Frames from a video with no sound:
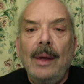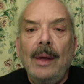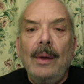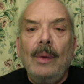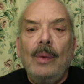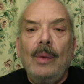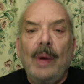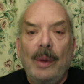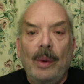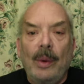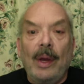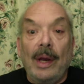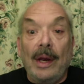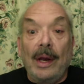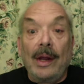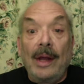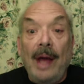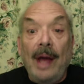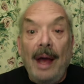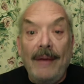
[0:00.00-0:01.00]
We
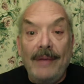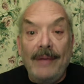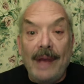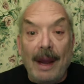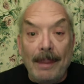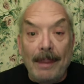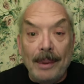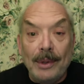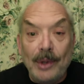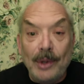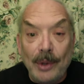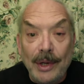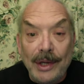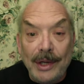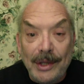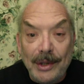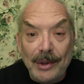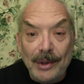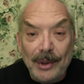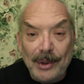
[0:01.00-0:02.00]
will have the
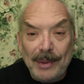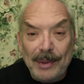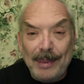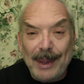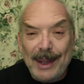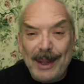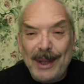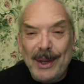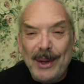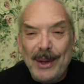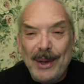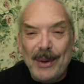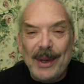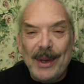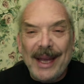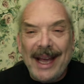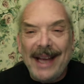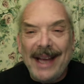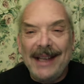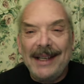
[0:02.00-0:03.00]
opportunity to speak to you
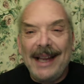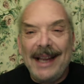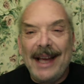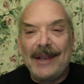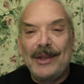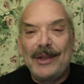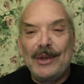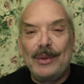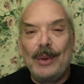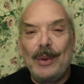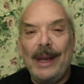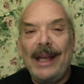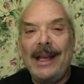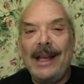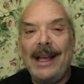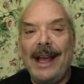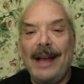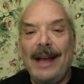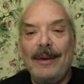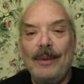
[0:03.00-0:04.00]
again next
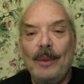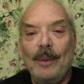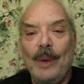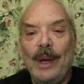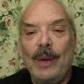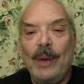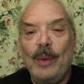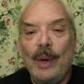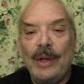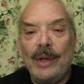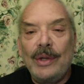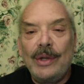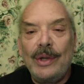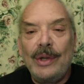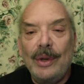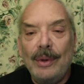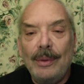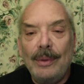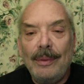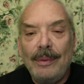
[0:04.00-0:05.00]
week, and we wish
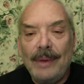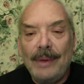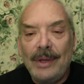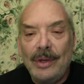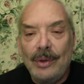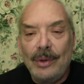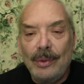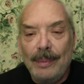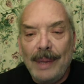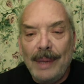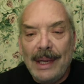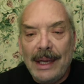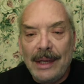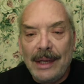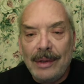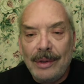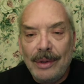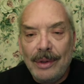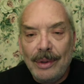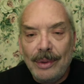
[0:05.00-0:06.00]
to
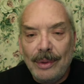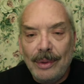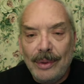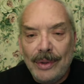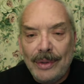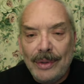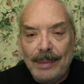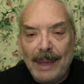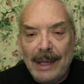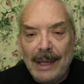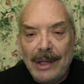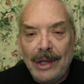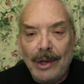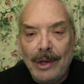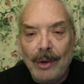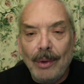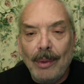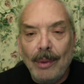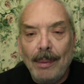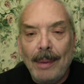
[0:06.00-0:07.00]
begin to speak to
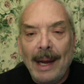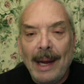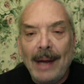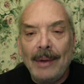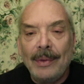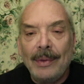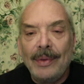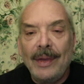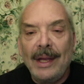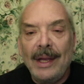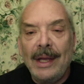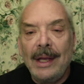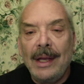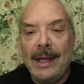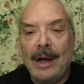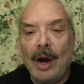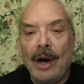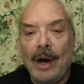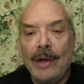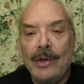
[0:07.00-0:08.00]
you about
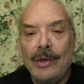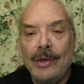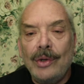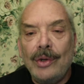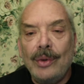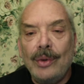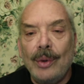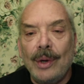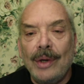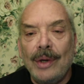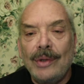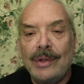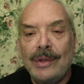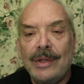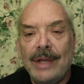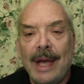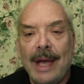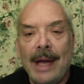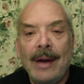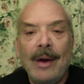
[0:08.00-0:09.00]
the are you sures
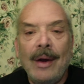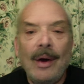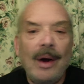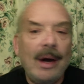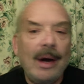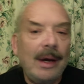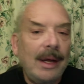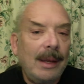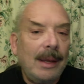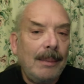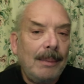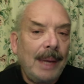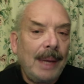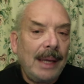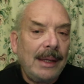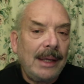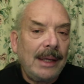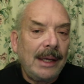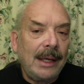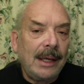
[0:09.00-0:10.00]
that are
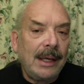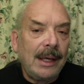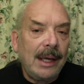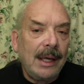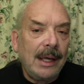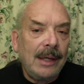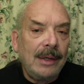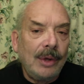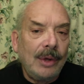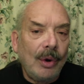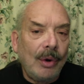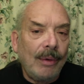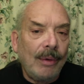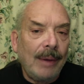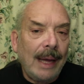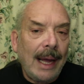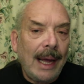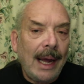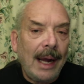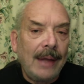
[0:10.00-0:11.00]
impending in your
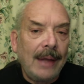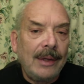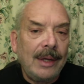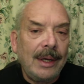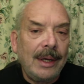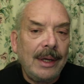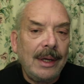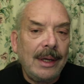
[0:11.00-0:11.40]
reality.